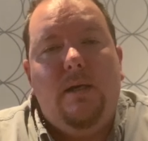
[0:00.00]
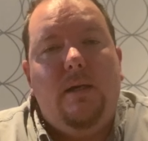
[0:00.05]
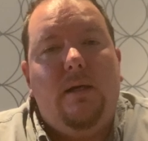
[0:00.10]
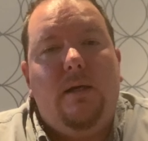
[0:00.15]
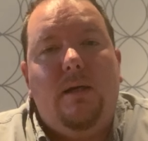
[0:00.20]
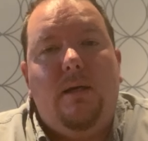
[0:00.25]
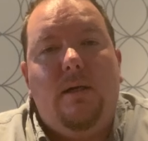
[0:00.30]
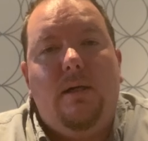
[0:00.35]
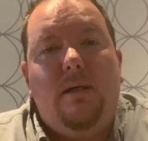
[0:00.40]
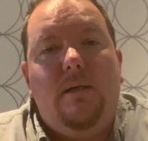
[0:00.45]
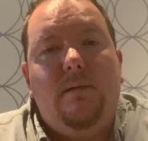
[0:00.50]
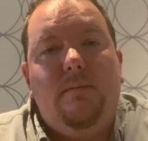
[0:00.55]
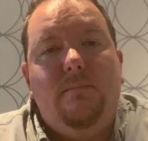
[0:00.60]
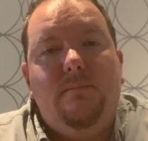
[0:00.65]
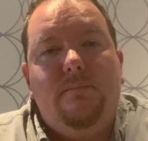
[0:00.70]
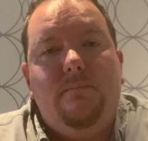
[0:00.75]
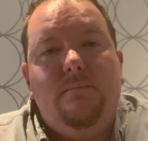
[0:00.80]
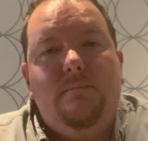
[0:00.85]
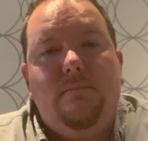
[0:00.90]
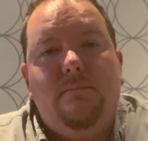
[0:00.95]

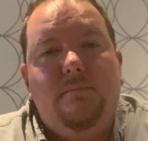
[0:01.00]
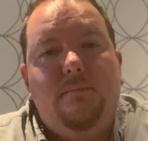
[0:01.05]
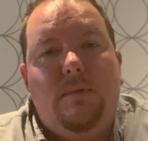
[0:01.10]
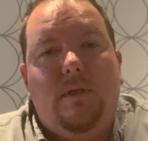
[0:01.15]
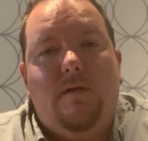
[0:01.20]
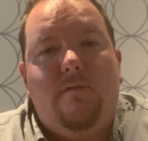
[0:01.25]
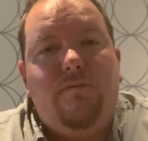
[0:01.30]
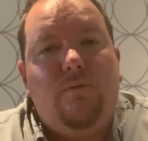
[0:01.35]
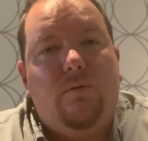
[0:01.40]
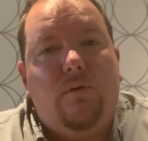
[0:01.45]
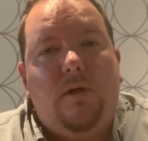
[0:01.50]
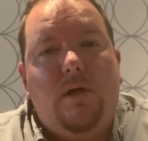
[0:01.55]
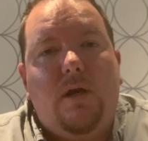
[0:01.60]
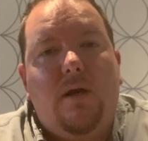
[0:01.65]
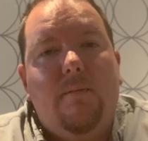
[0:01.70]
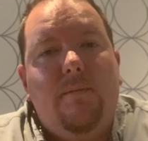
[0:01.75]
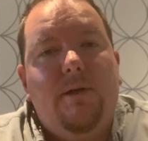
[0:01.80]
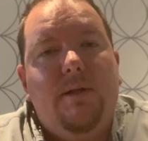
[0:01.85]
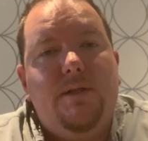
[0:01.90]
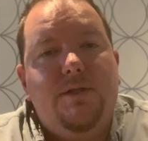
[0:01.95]

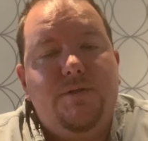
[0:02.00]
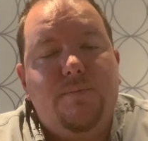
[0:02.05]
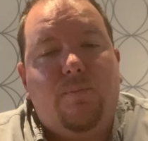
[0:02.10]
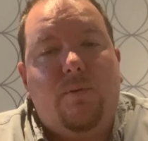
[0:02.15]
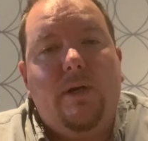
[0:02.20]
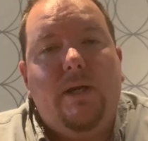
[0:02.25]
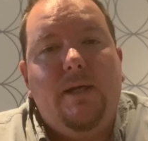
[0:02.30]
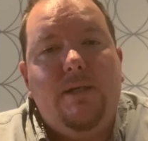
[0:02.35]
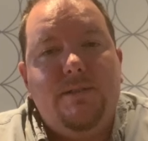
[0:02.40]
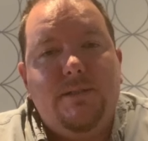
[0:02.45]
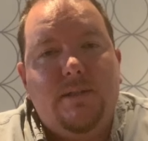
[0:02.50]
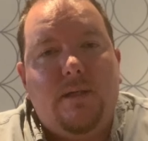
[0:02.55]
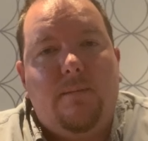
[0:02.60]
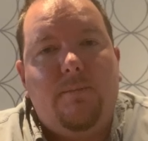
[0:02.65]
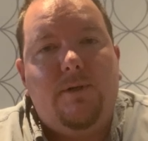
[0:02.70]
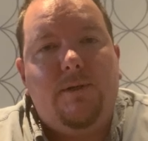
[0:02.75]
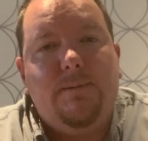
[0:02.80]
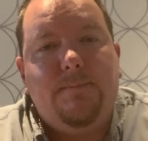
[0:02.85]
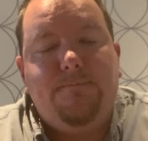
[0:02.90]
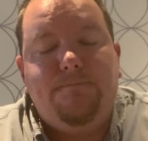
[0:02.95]
fluorocarbon in the spring and
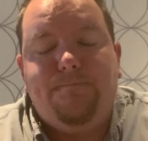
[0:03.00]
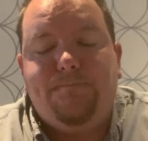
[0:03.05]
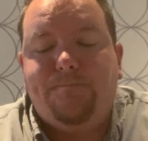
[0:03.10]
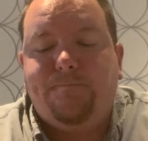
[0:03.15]
summer.